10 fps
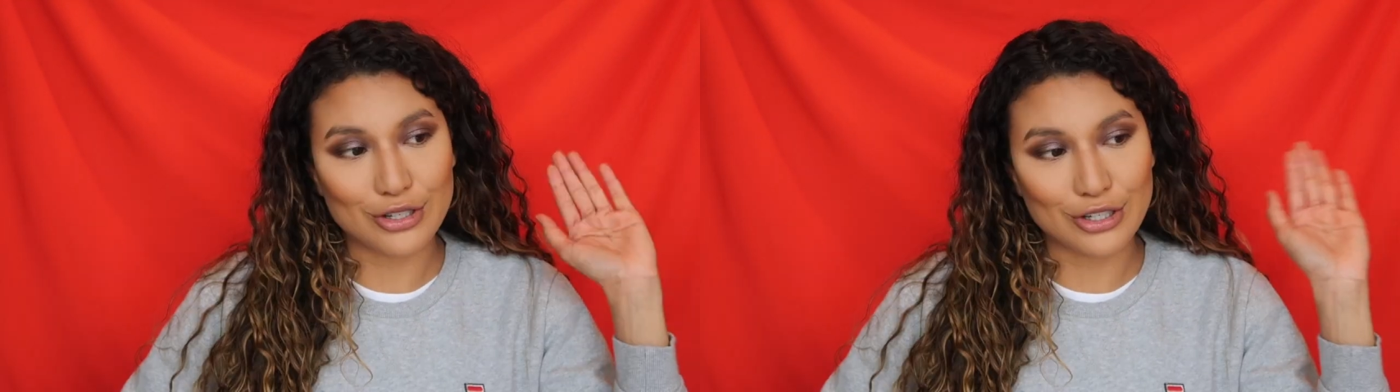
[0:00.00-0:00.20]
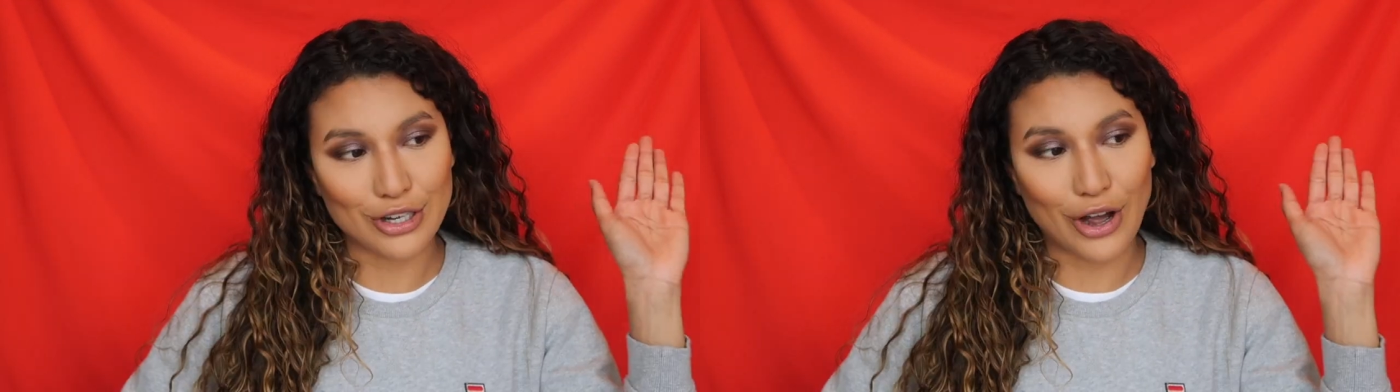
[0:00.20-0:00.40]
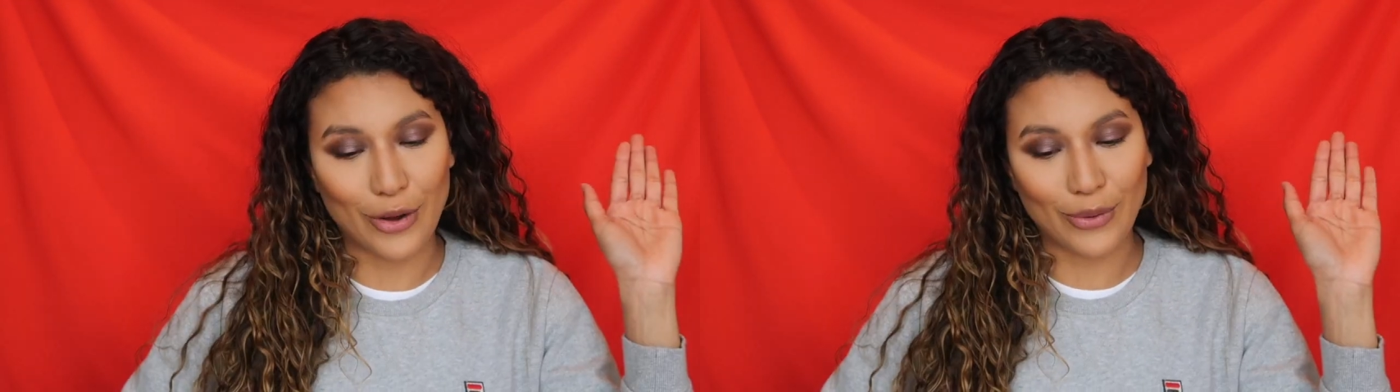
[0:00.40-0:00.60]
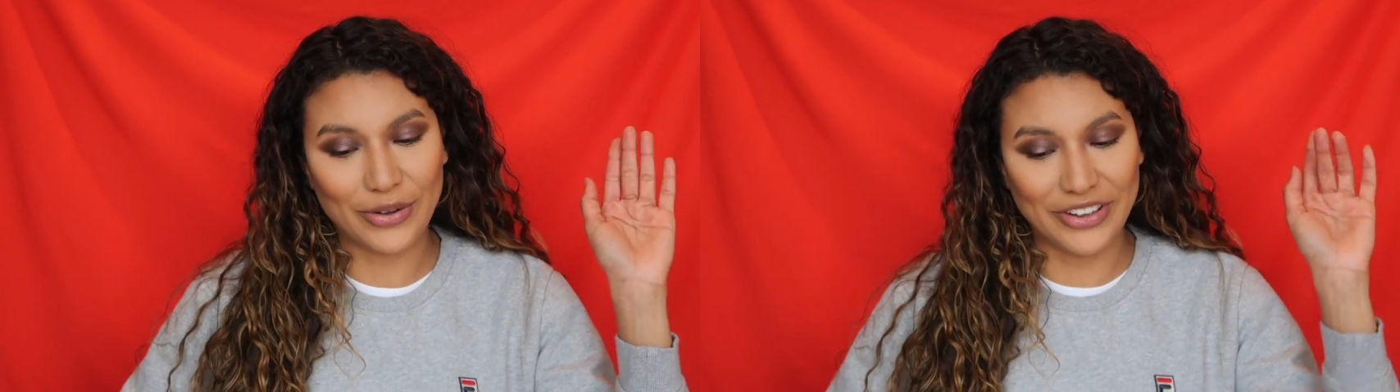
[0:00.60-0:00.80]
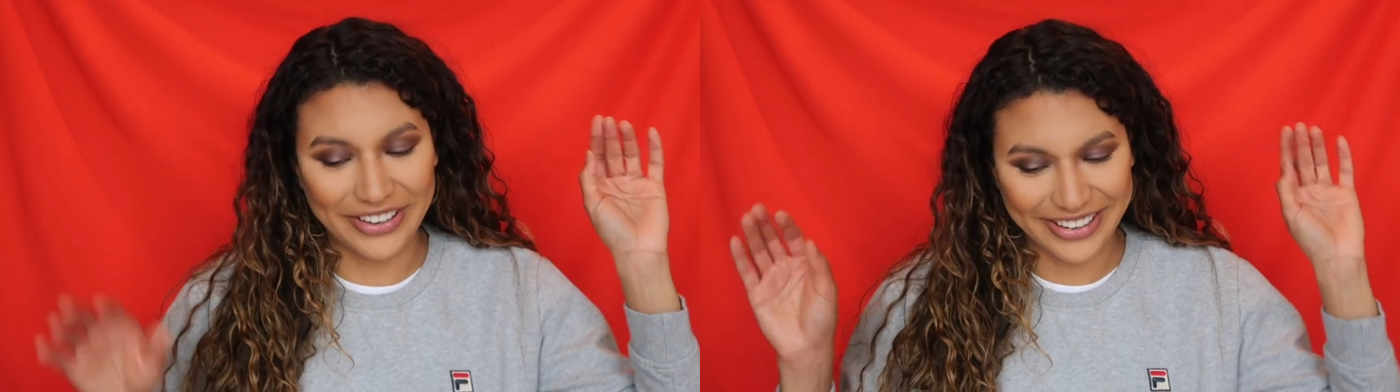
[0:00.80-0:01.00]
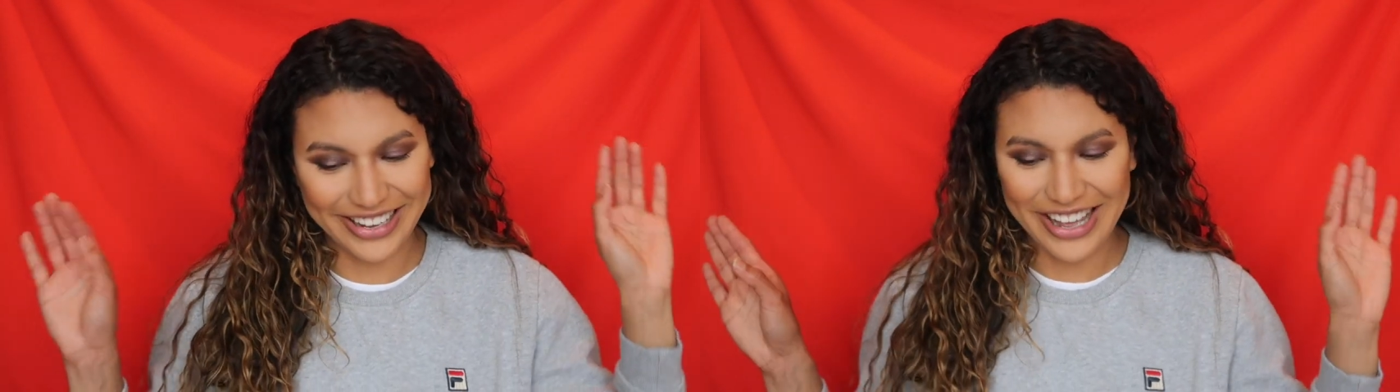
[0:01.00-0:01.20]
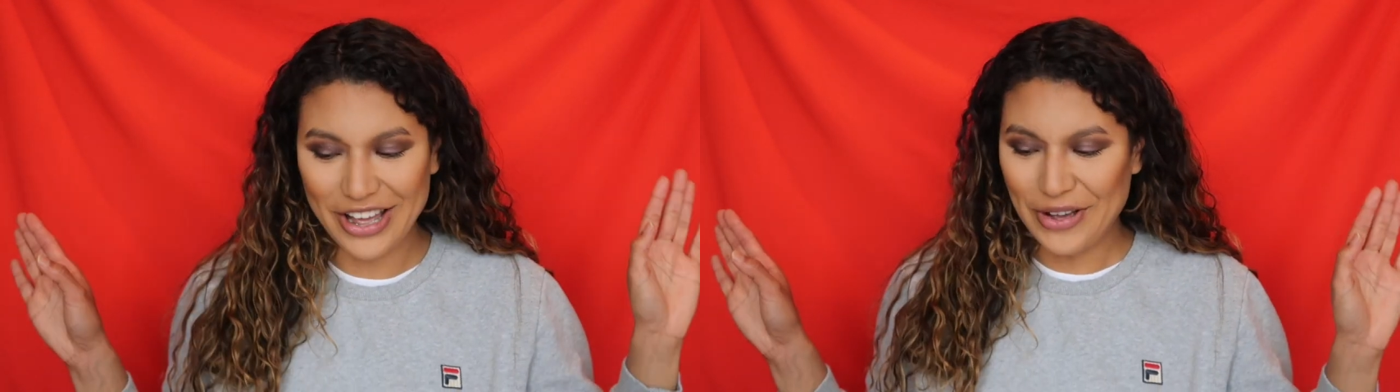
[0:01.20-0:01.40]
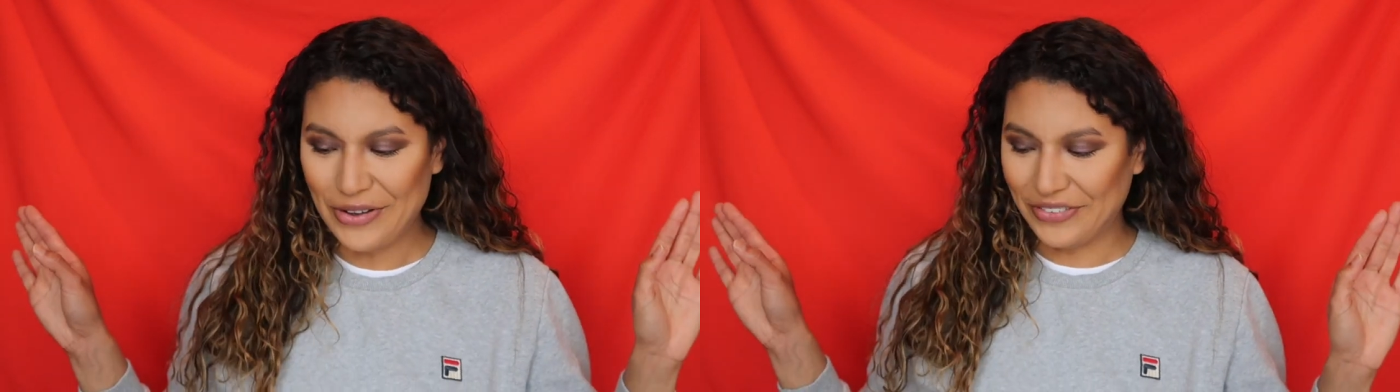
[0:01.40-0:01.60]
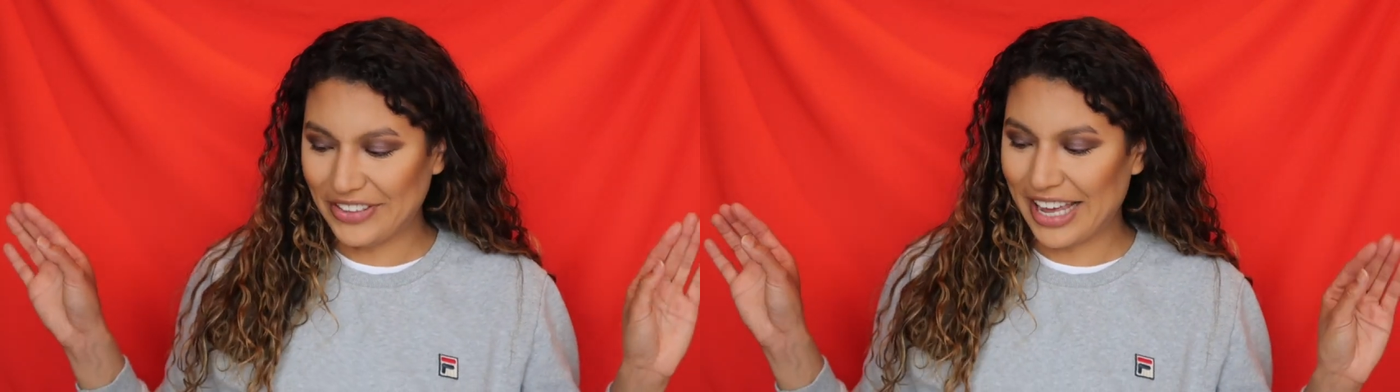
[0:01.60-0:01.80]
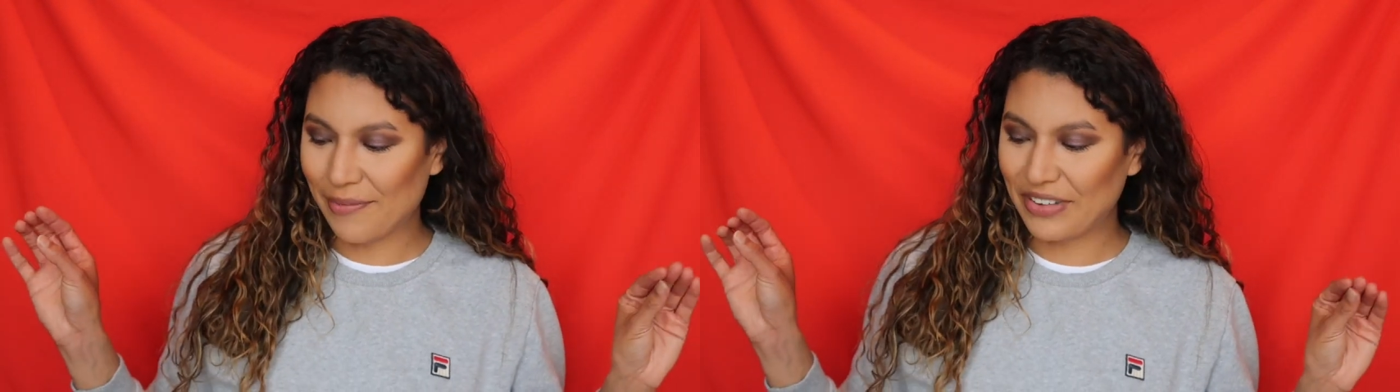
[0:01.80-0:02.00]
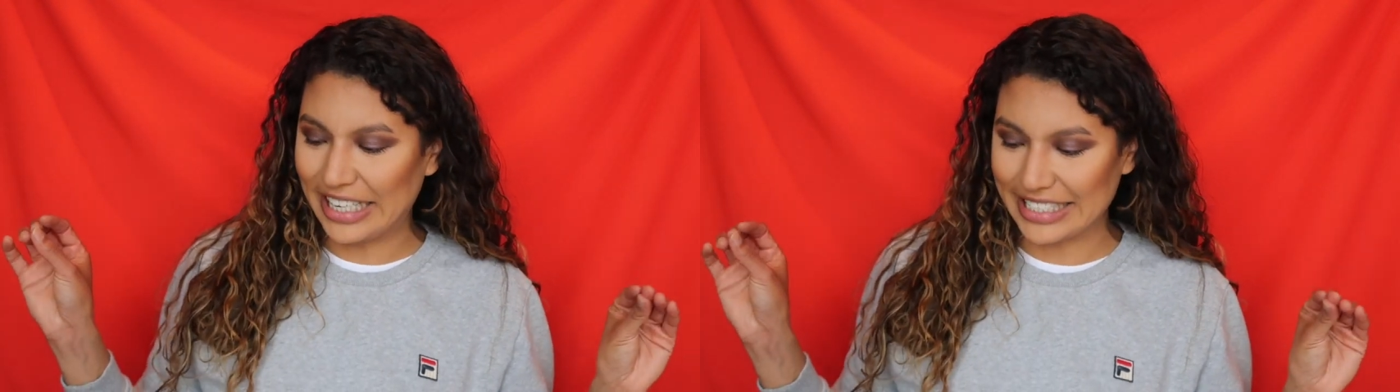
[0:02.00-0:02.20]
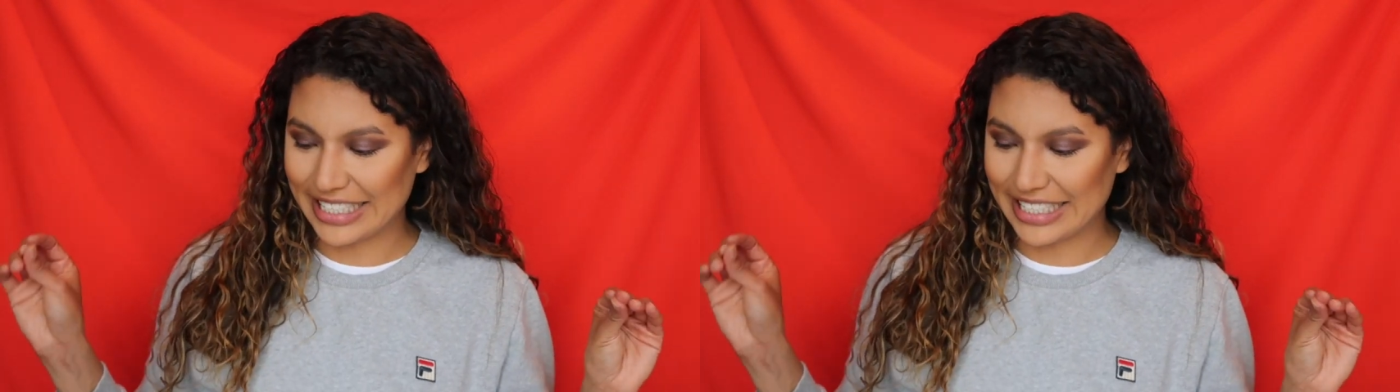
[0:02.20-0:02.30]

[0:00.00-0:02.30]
So with that being